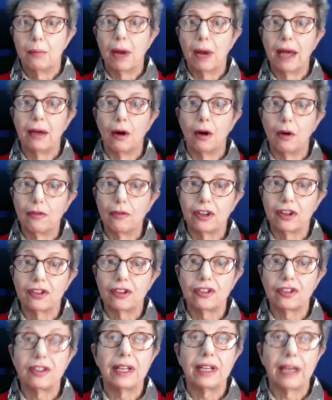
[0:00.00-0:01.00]
my
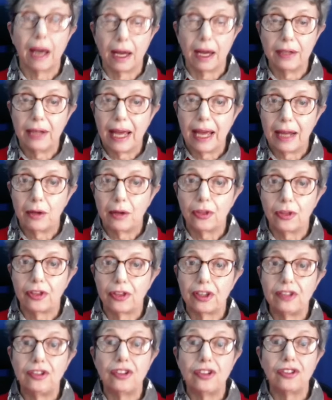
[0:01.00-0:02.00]
obviously
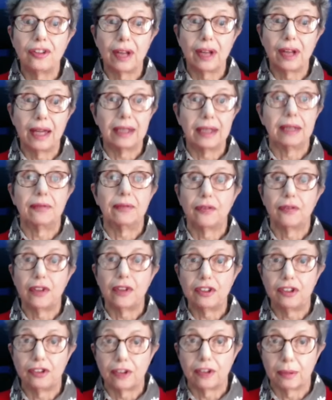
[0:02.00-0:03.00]
unhealthy dislike of a
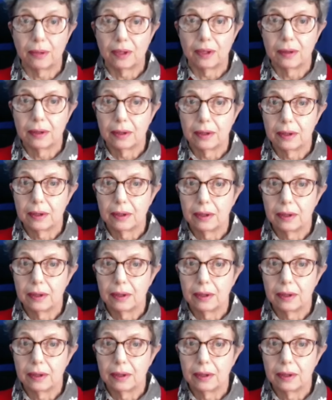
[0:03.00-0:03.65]
vegetable.